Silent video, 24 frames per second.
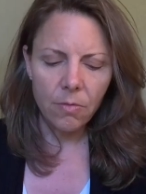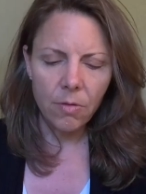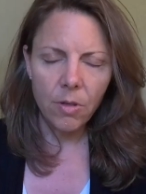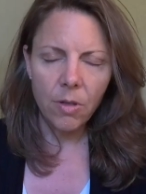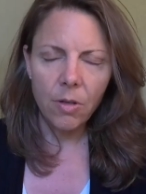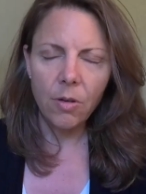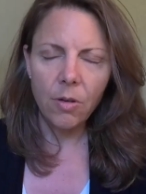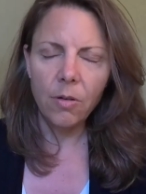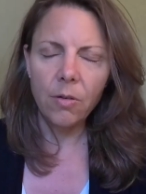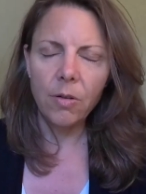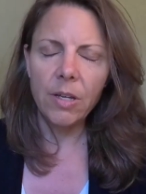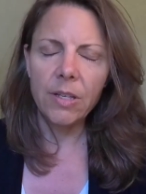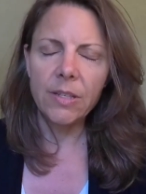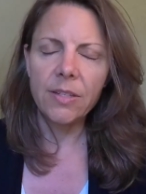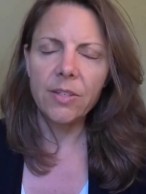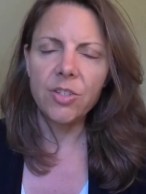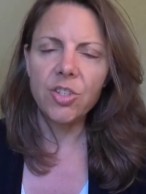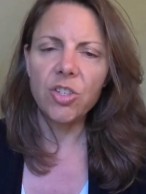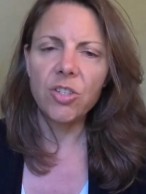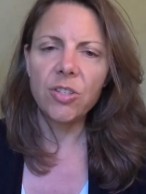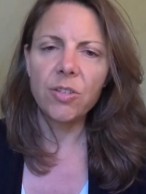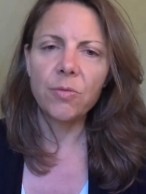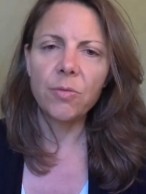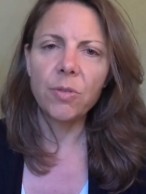It's
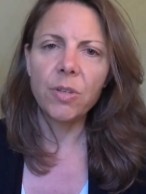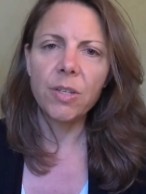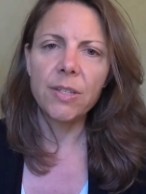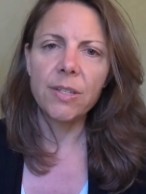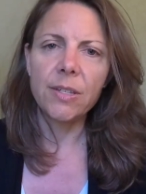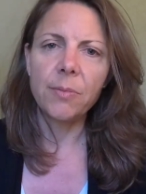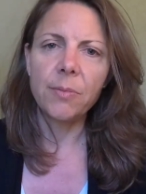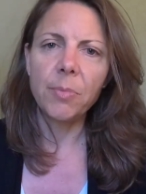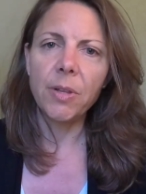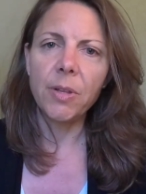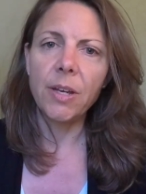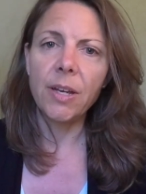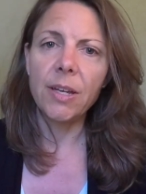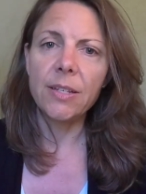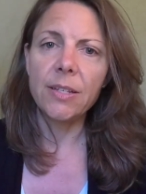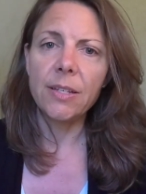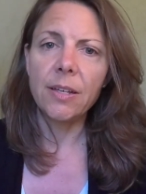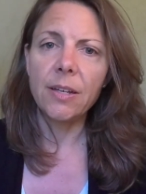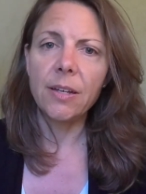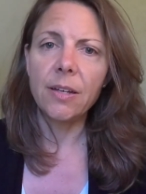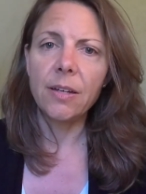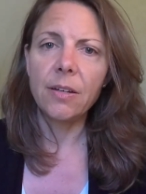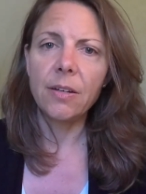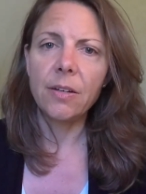just a really simple
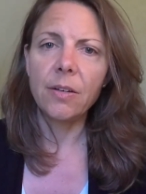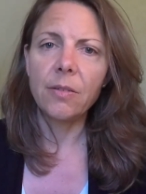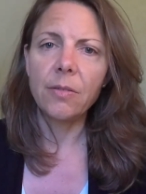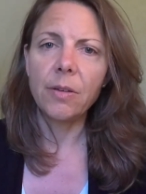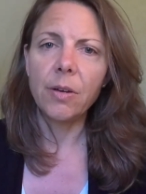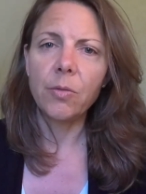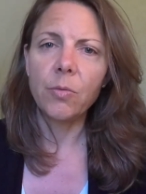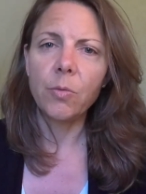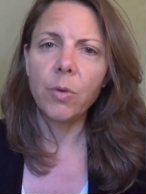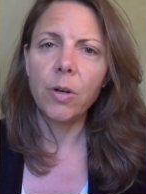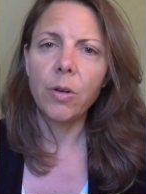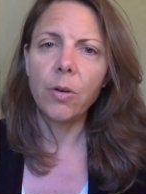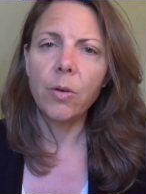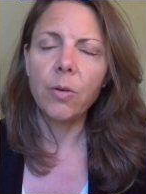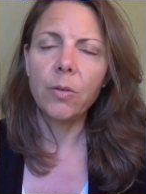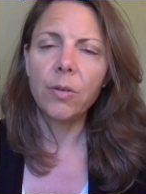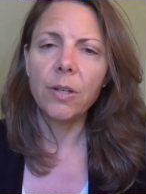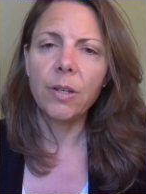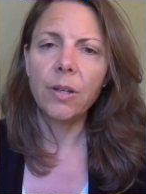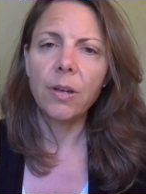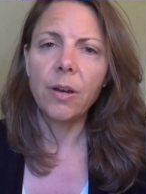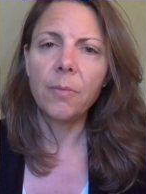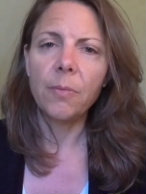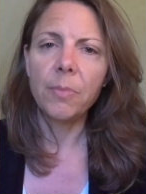idea around what a
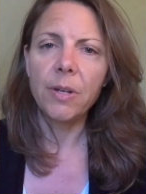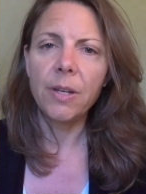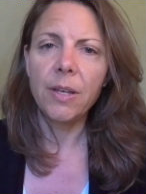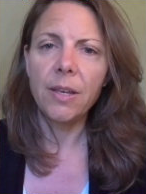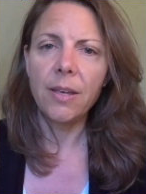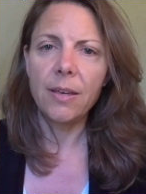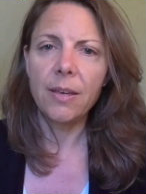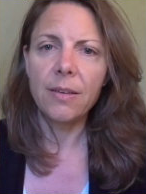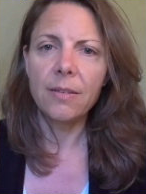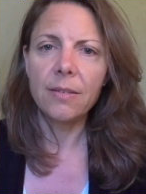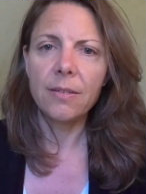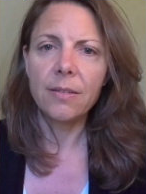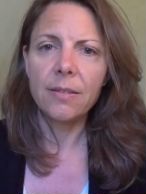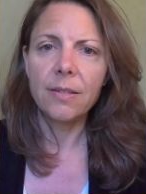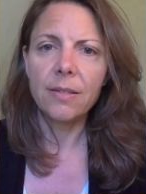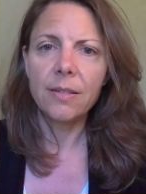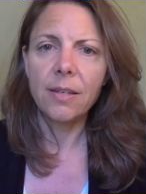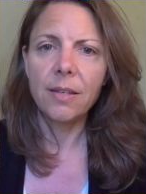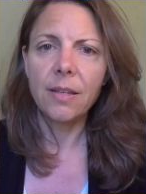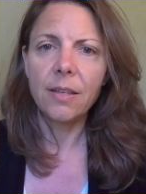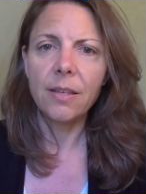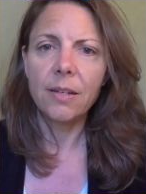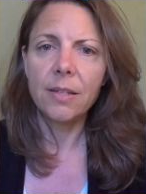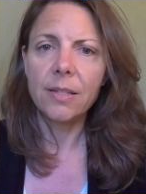holding company
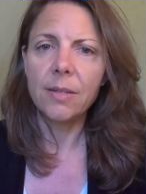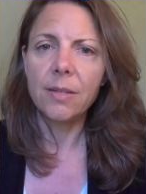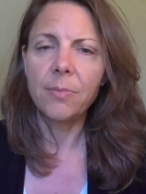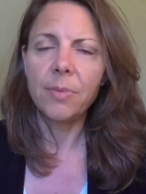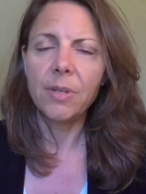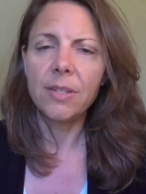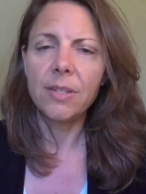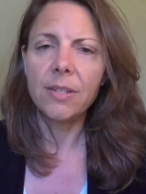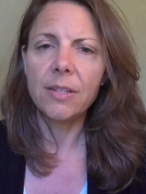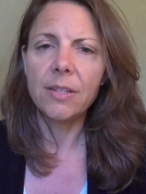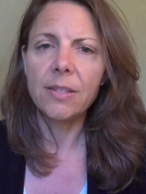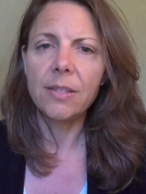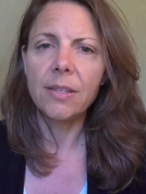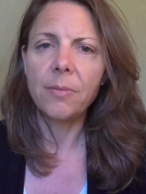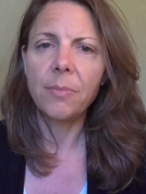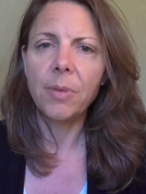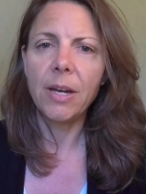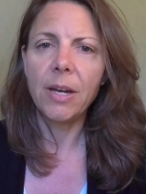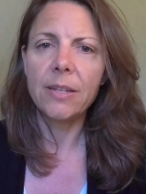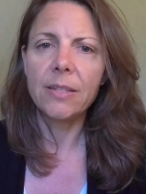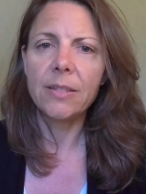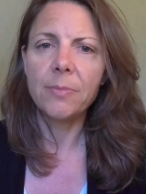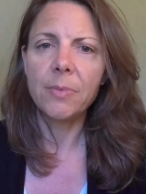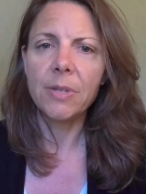is, that it's a business that
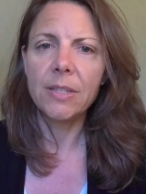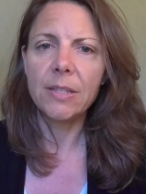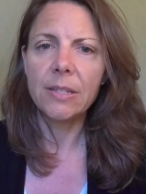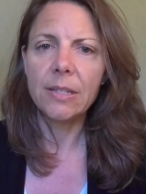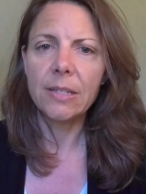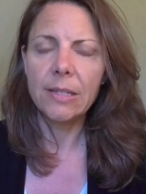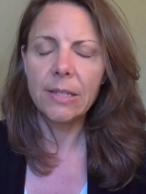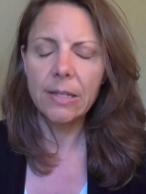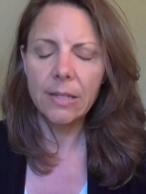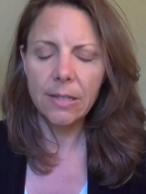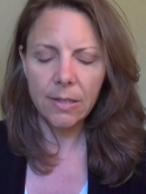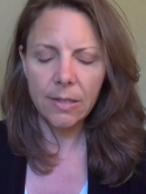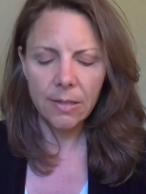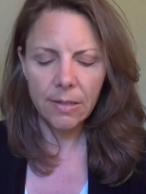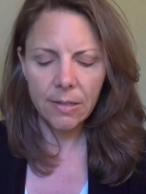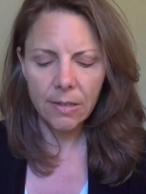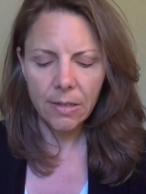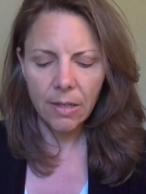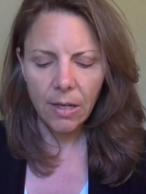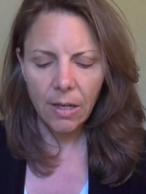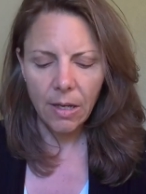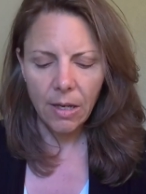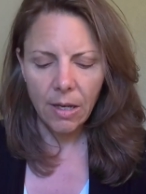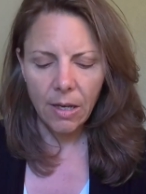buys businesses.
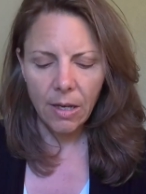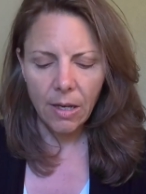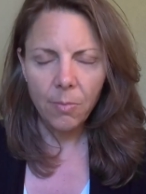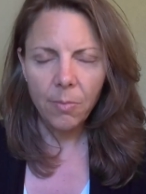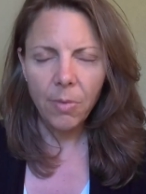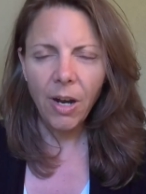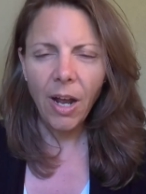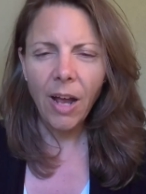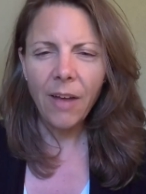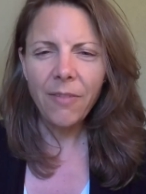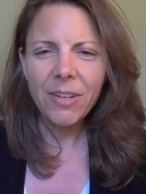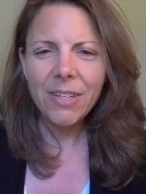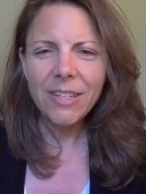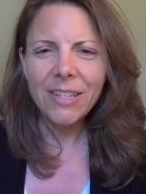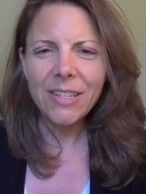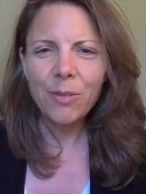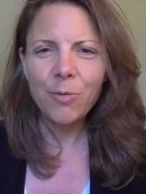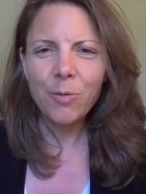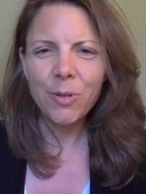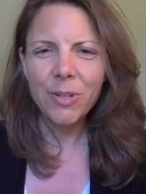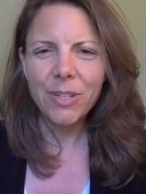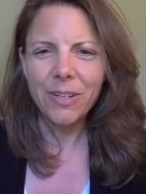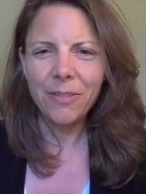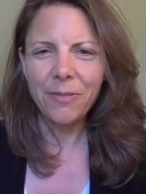But obviously,
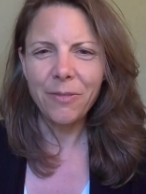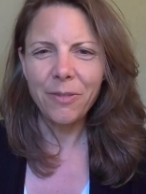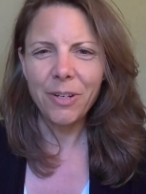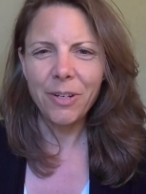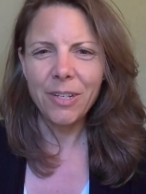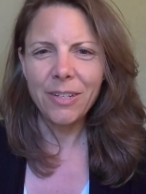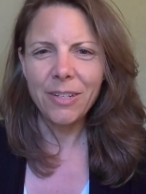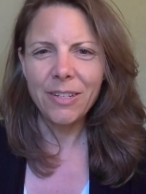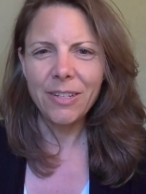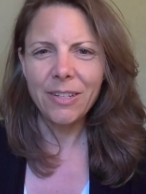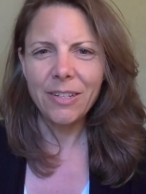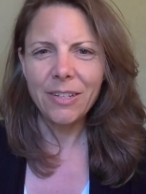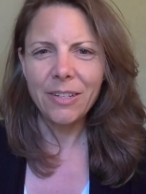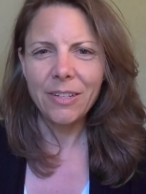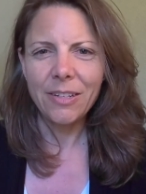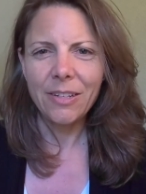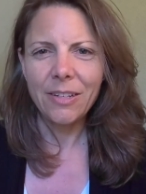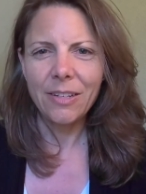we're different.